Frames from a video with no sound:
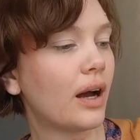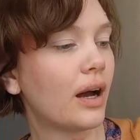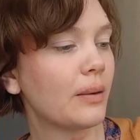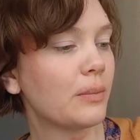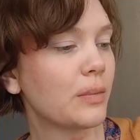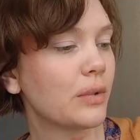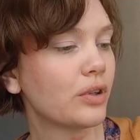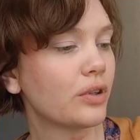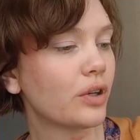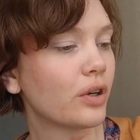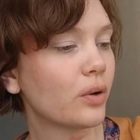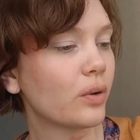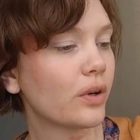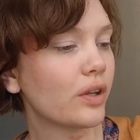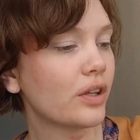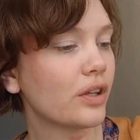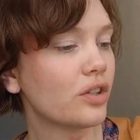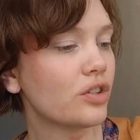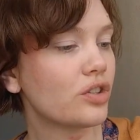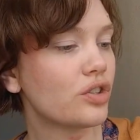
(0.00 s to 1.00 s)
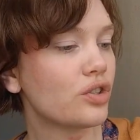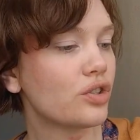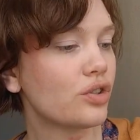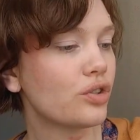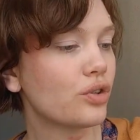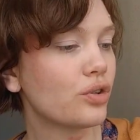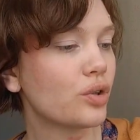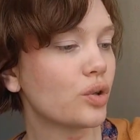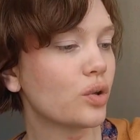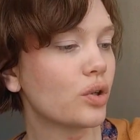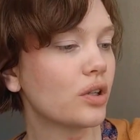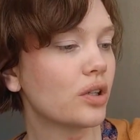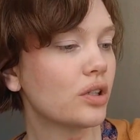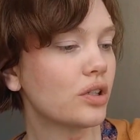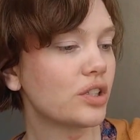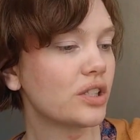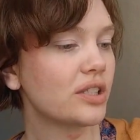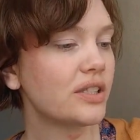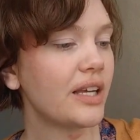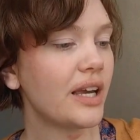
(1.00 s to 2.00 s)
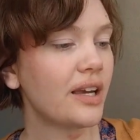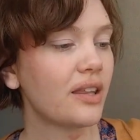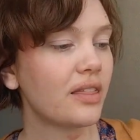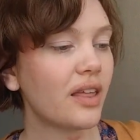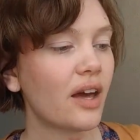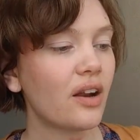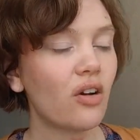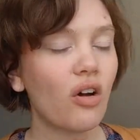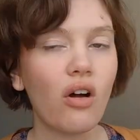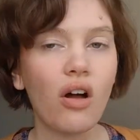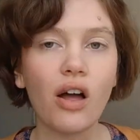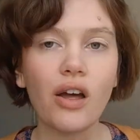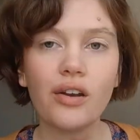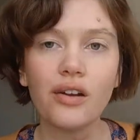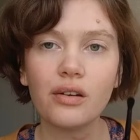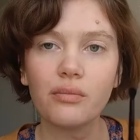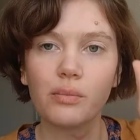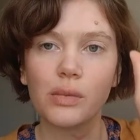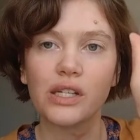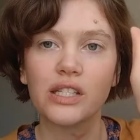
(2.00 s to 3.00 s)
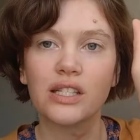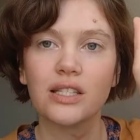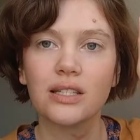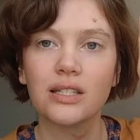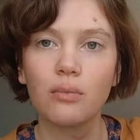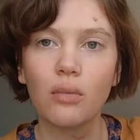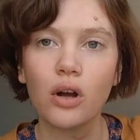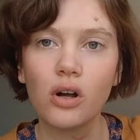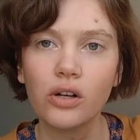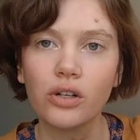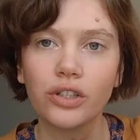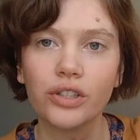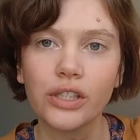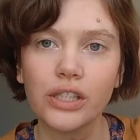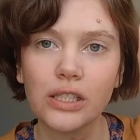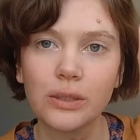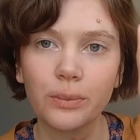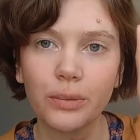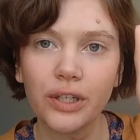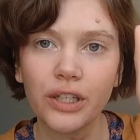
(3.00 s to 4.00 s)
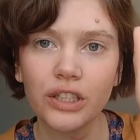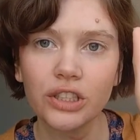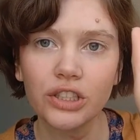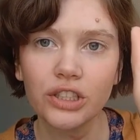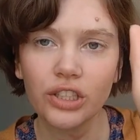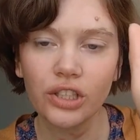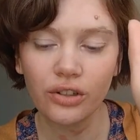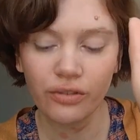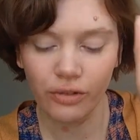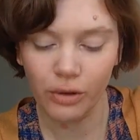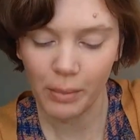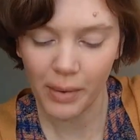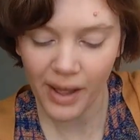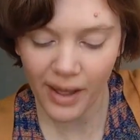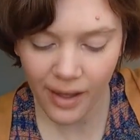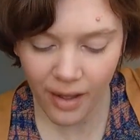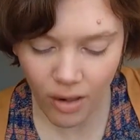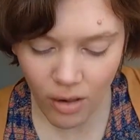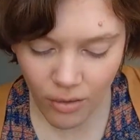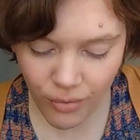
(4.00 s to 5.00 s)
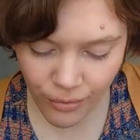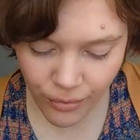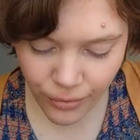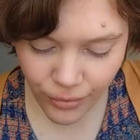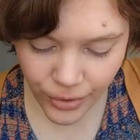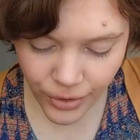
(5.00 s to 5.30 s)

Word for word: I'm going to just take that on my small crease brush from e.l.f.